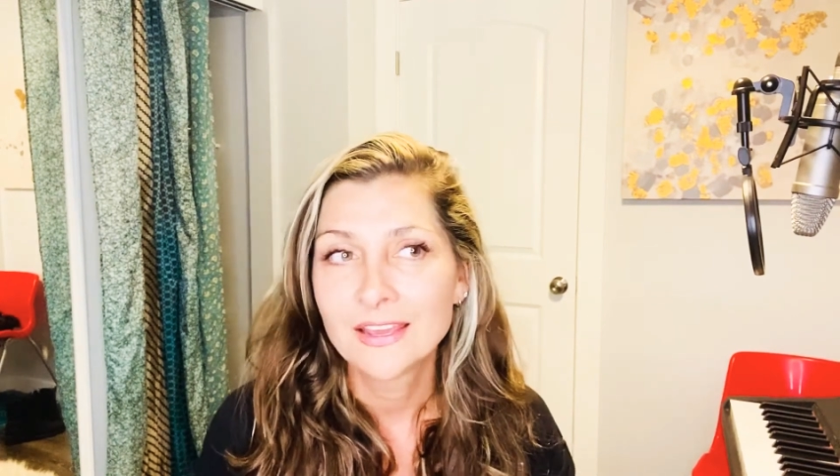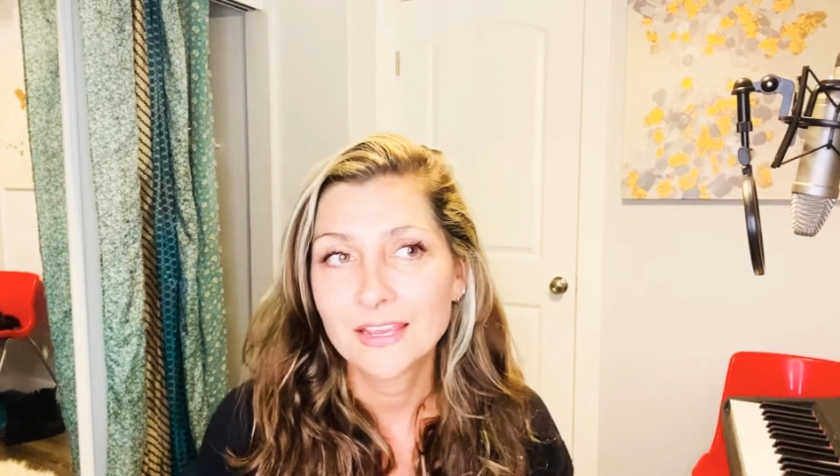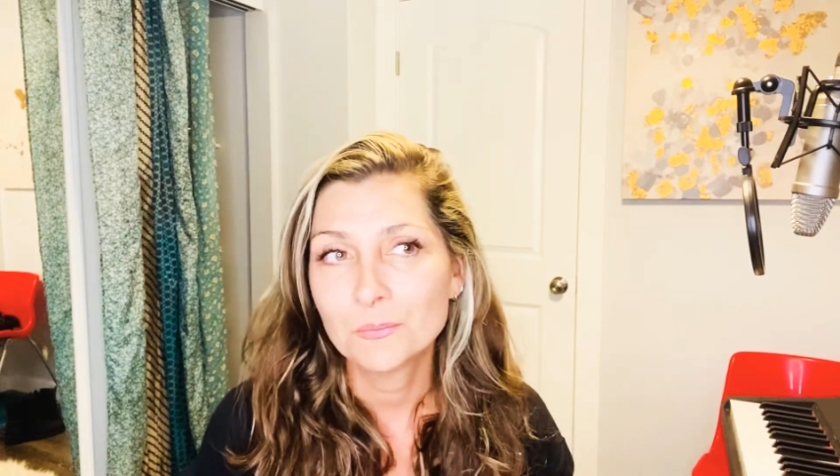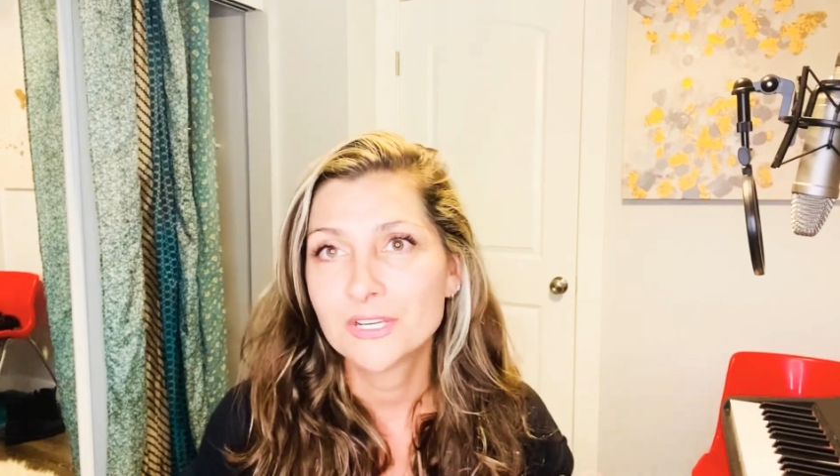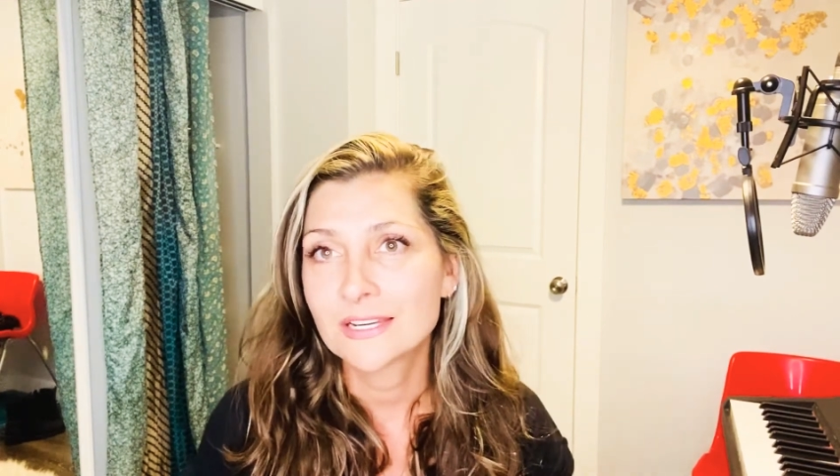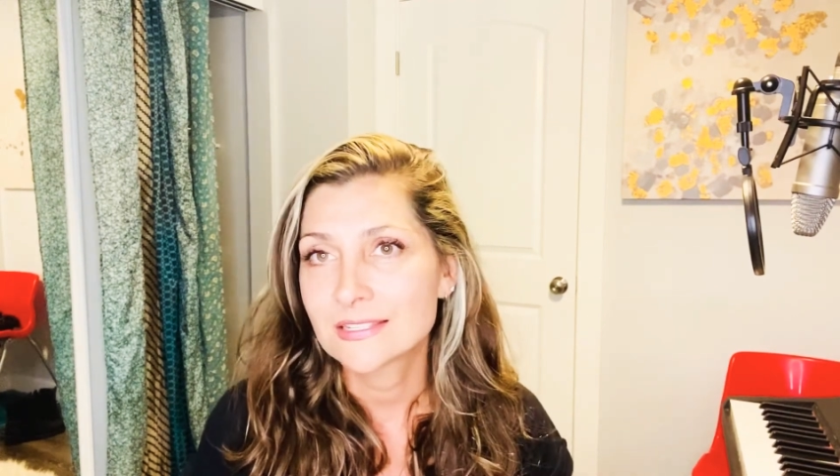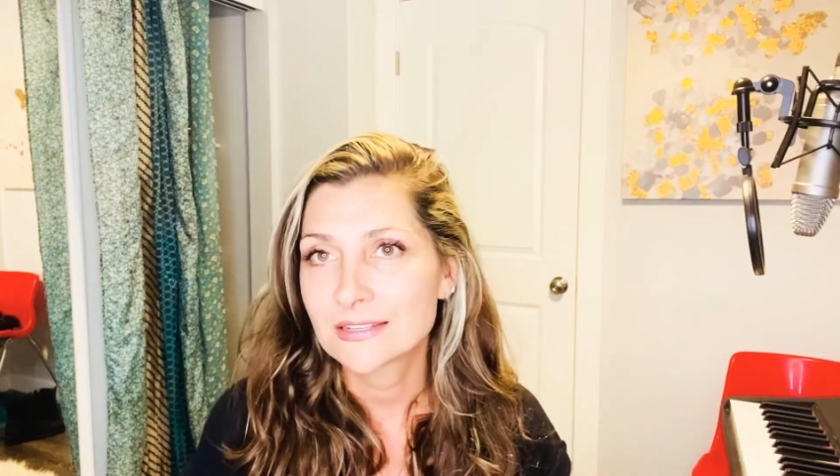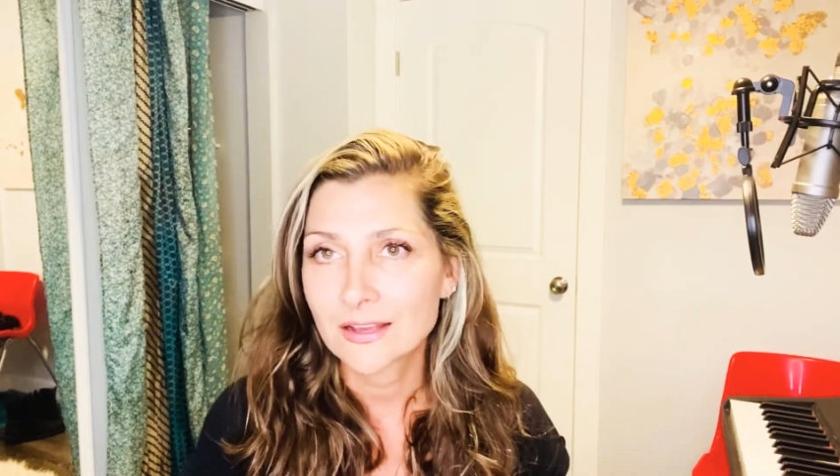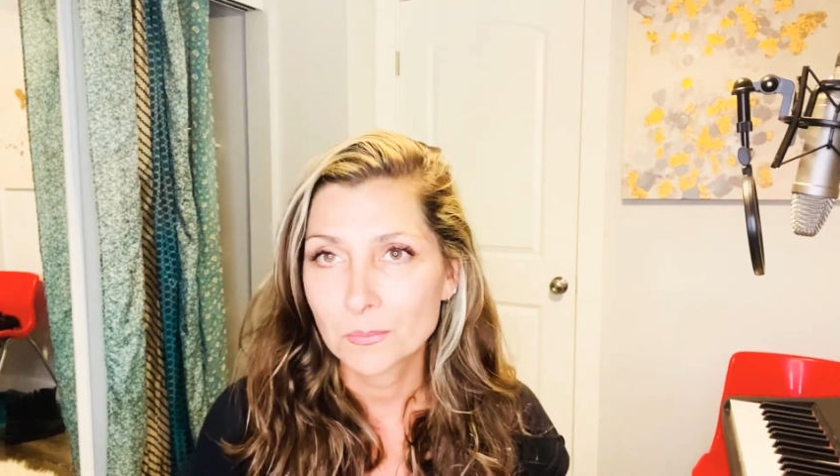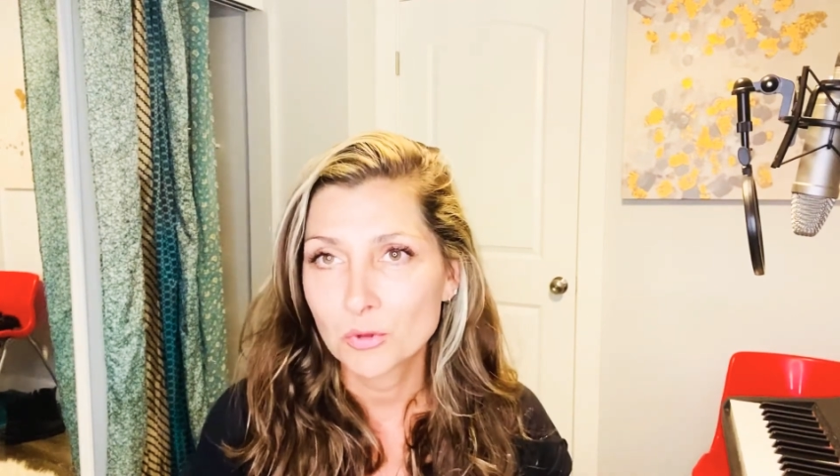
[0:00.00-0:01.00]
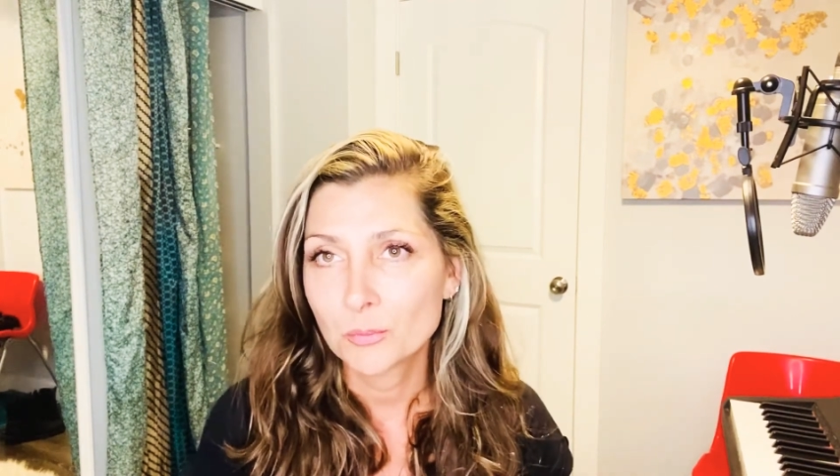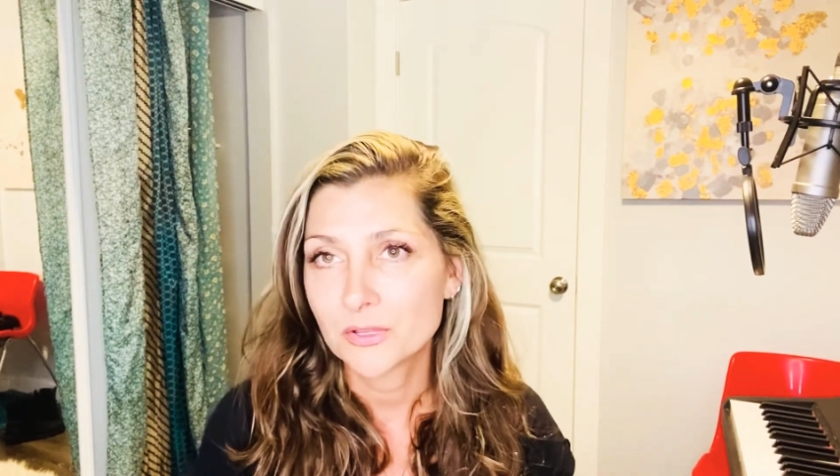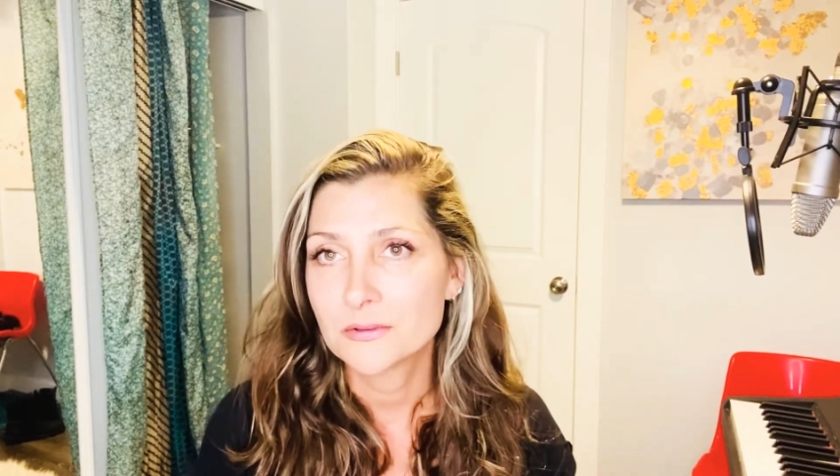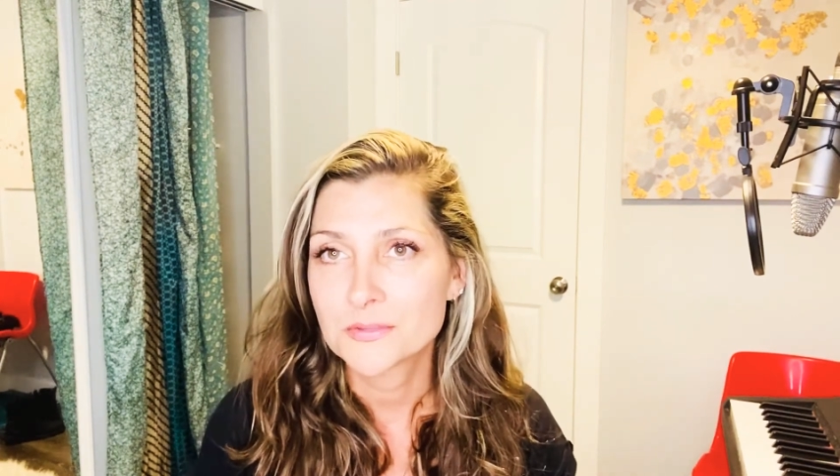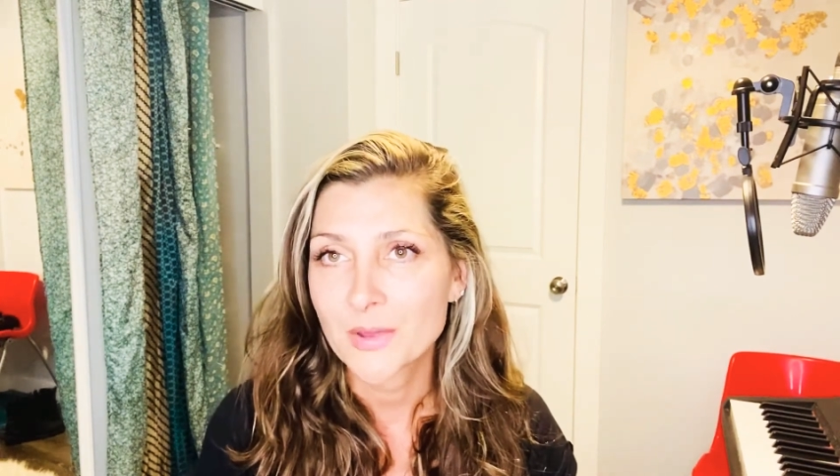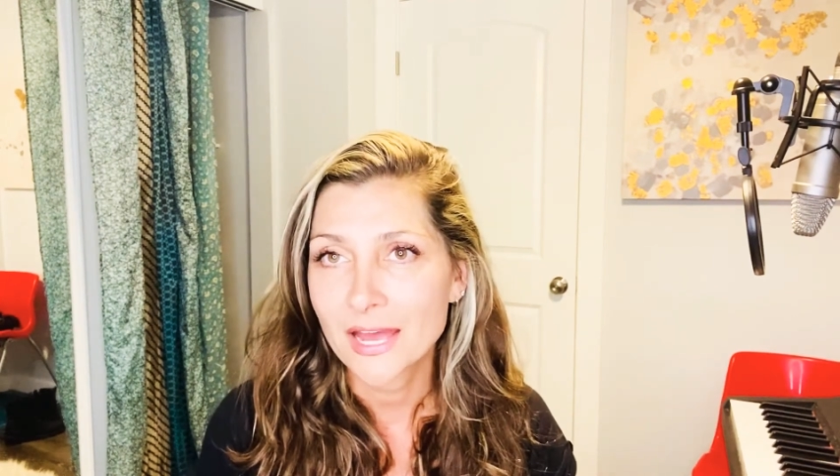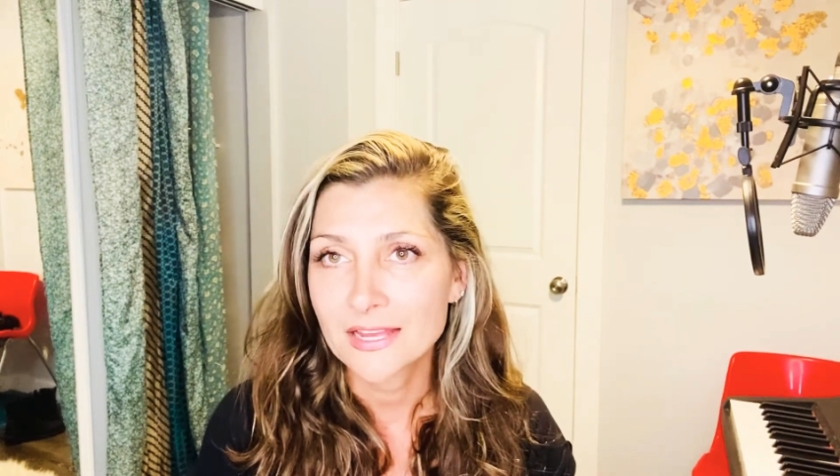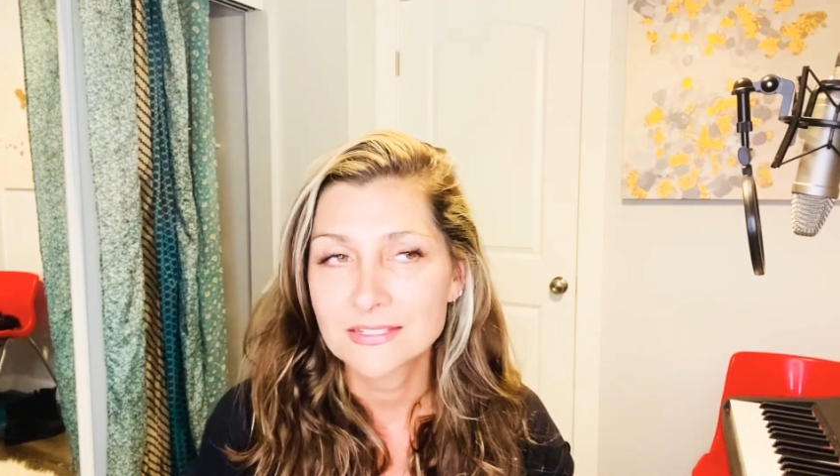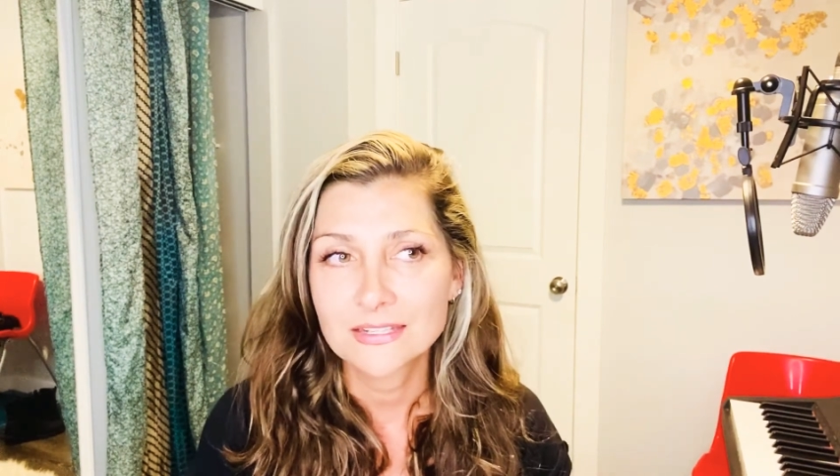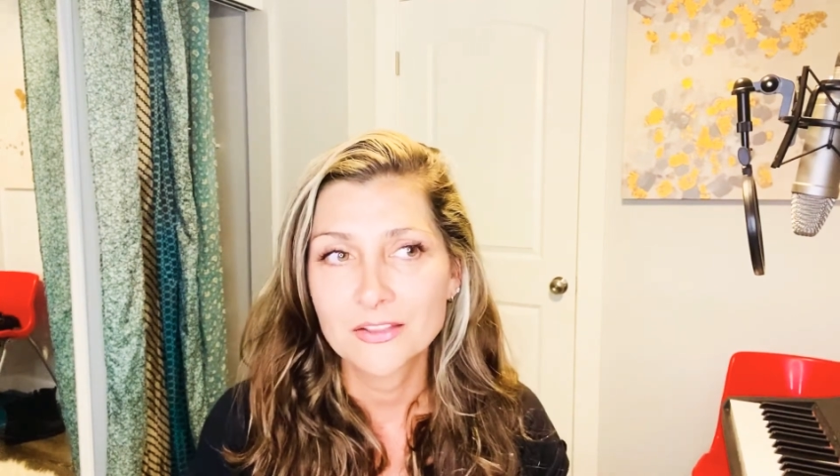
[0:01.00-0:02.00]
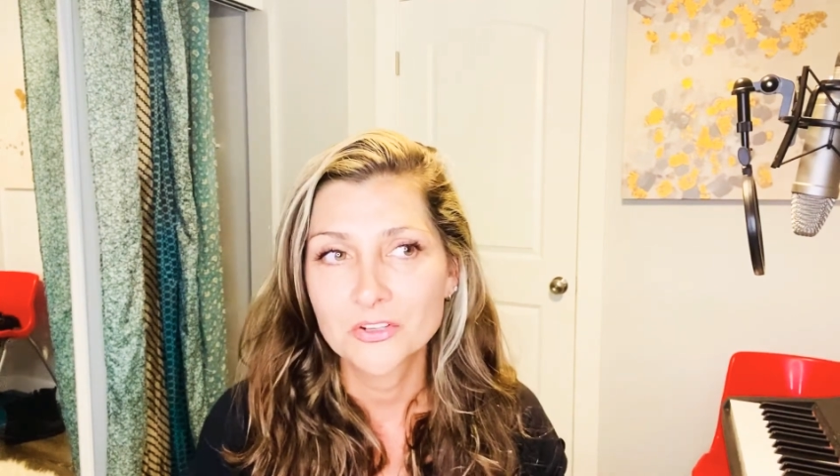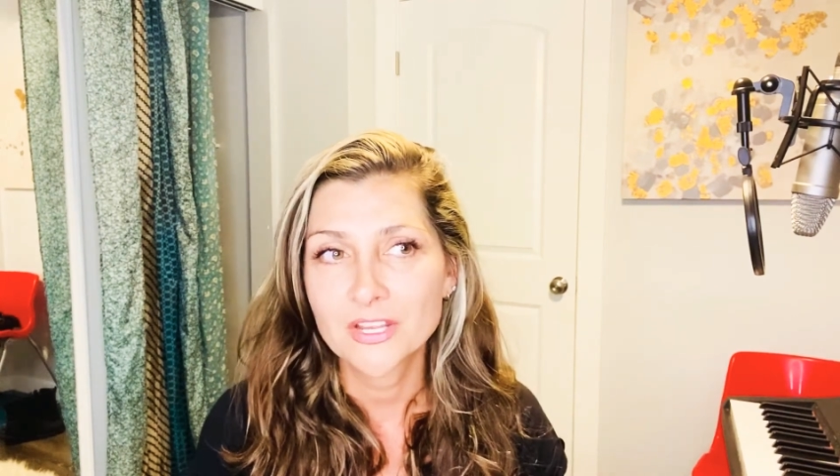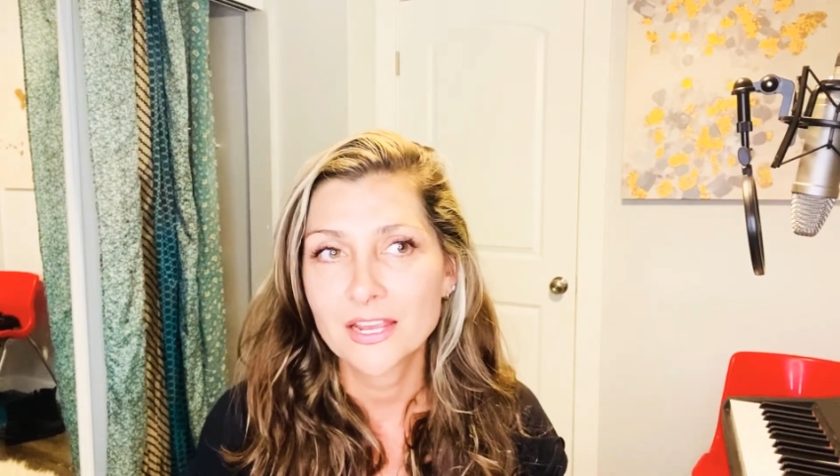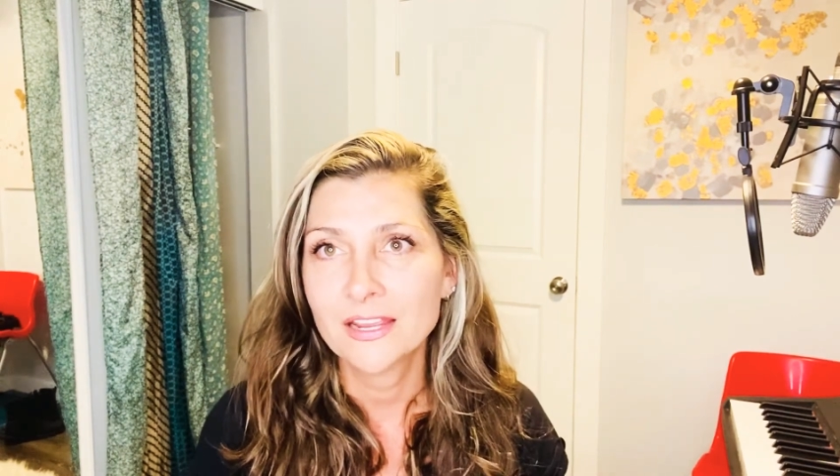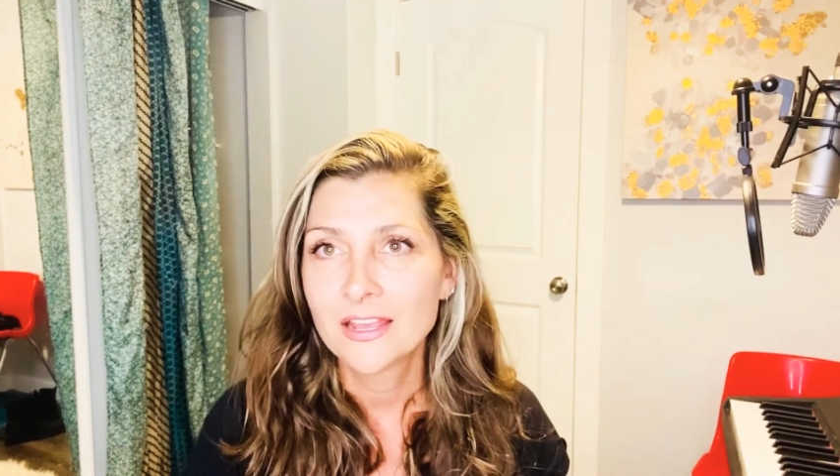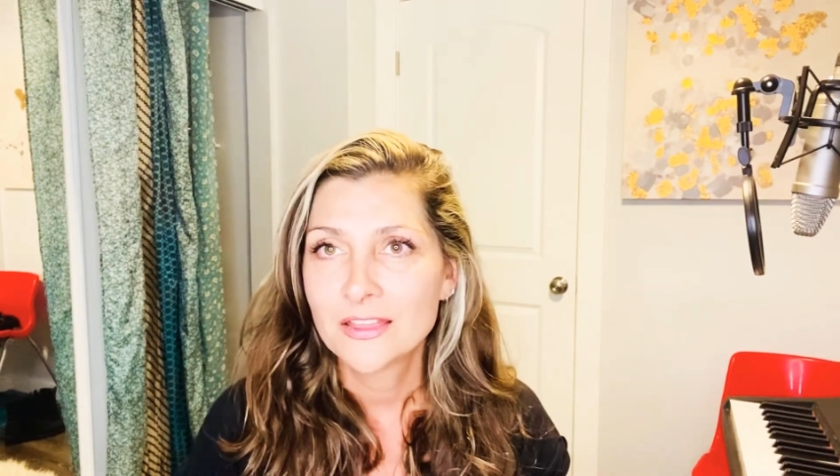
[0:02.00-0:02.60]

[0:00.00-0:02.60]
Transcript: And because a couple bills passed the other day,